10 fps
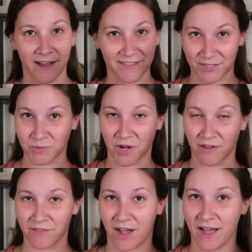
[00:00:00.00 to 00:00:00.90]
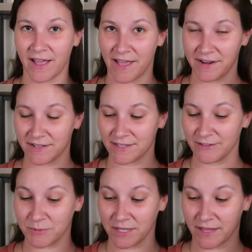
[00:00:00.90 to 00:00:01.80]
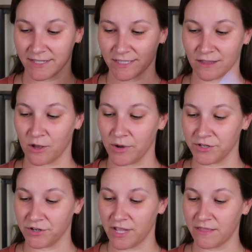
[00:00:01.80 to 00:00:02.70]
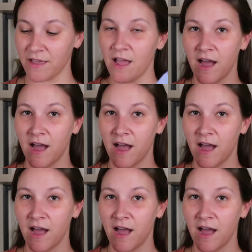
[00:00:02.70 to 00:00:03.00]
this is what I've got, and it gives me a nice glow underneath.